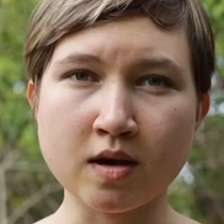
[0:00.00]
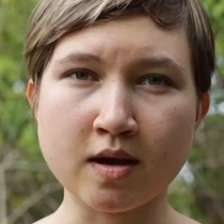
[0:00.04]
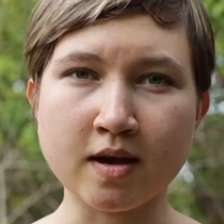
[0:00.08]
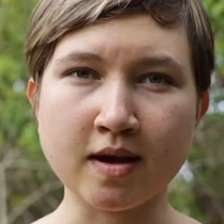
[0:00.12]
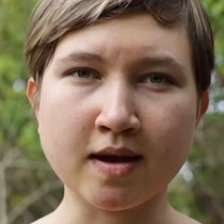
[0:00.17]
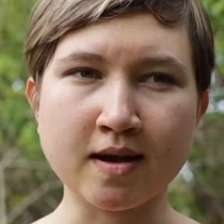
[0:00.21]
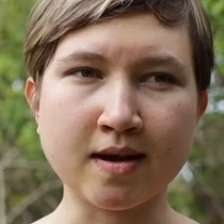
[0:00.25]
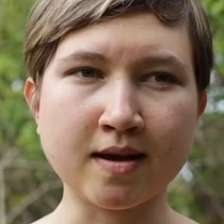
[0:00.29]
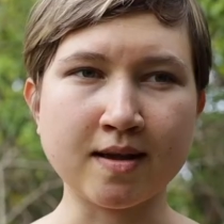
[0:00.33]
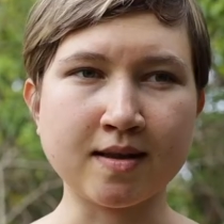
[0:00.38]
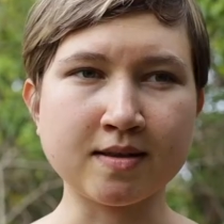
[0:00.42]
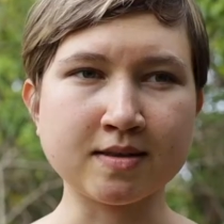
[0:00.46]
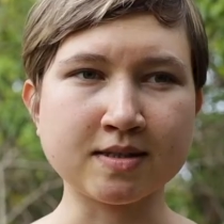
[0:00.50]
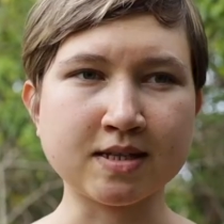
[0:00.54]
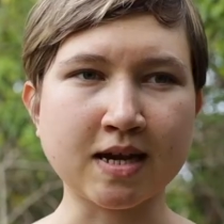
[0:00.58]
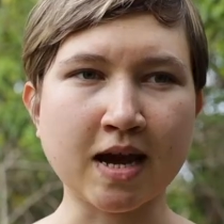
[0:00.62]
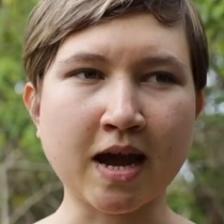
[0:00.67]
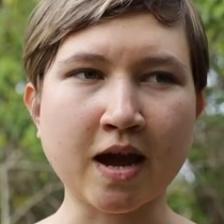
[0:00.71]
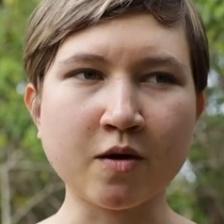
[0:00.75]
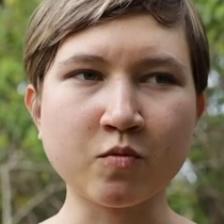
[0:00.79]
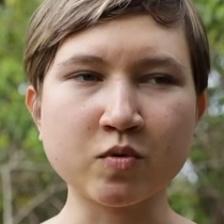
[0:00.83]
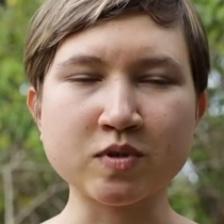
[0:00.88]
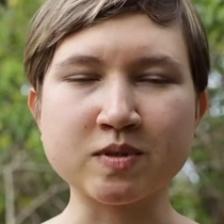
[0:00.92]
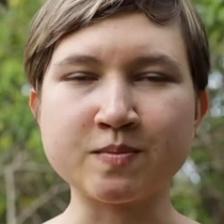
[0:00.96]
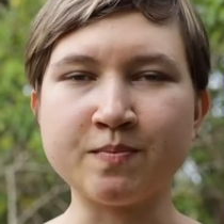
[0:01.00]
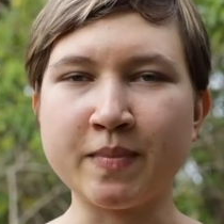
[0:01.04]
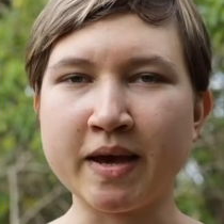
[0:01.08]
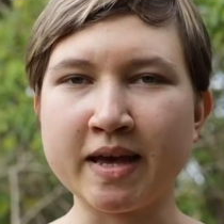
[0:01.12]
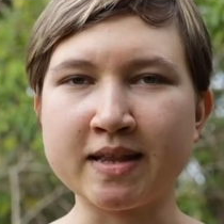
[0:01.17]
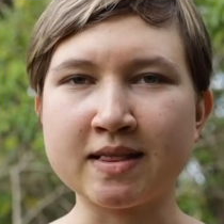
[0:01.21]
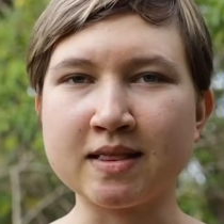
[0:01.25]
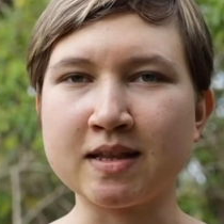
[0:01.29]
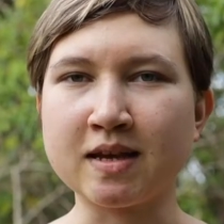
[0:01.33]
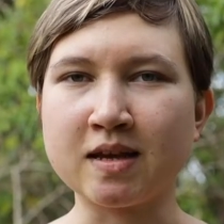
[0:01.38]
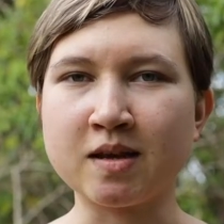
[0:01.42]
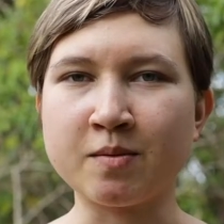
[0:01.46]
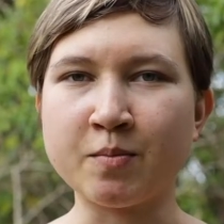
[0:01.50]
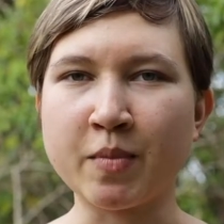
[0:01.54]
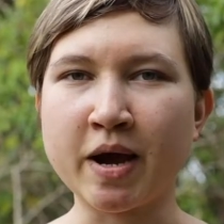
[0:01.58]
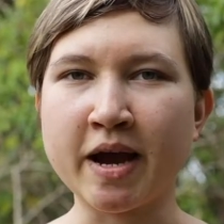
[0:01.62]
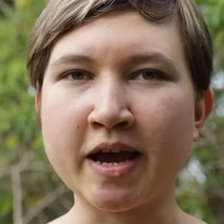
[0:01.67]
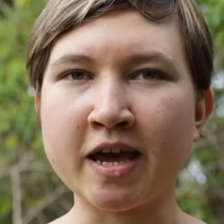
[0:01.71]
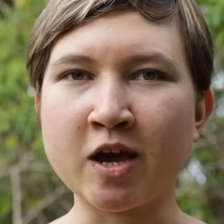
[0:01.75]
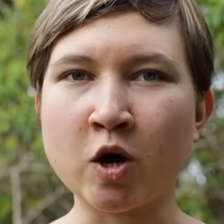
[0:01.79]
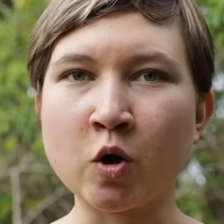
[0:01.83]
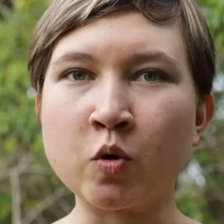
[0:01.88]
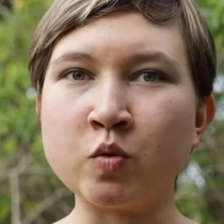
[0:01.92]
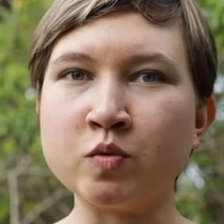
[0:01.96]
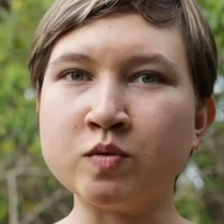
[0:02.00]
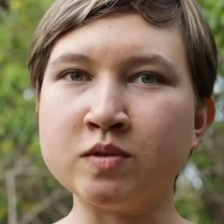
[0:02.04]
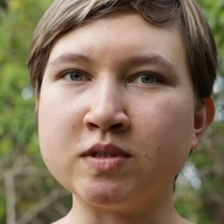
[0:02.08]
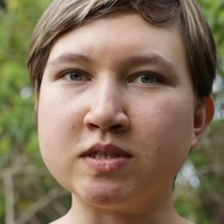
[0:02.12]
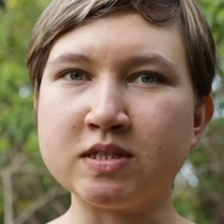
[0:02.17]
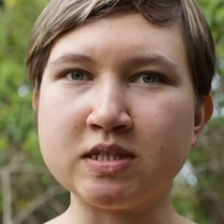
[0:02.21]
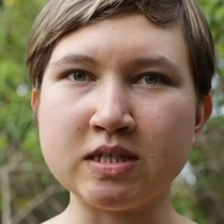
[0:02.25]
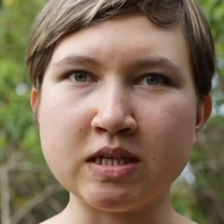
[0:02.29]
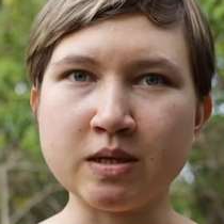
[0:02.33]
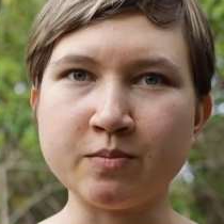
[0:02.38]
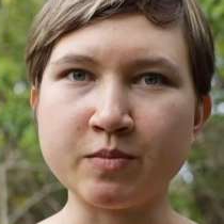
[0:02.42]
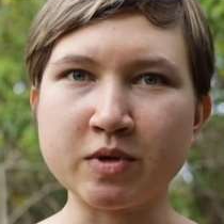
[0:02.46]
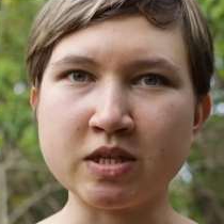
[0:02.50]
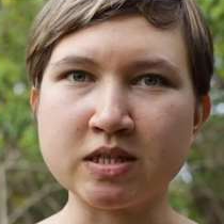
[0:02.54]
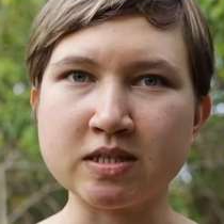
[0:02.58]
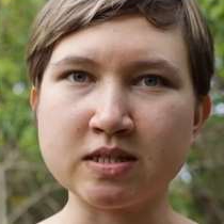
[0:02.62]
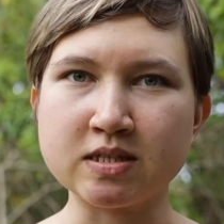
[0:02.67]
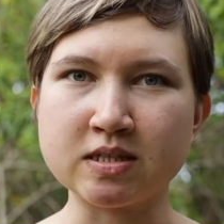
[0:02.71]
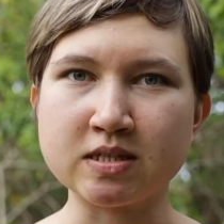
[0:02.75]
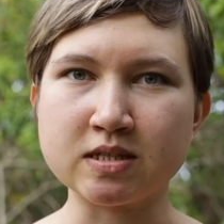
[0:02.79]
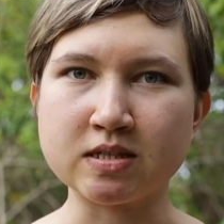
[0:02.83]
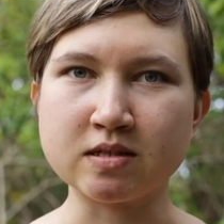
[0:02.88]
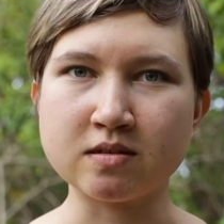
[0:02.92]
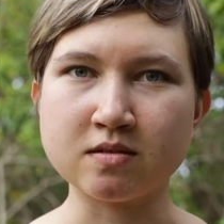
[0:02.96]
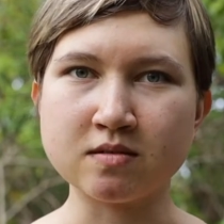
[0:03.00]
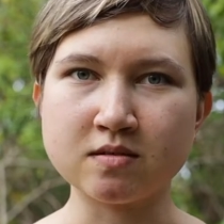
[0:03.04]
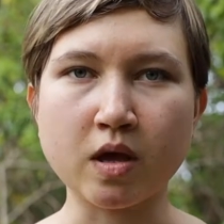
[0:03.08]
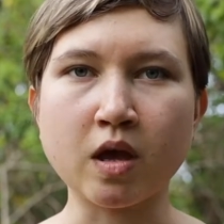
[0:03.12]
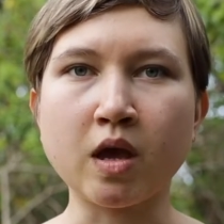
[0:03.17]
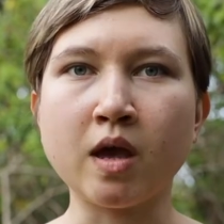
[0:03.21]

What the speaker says: And I was battling my own demons.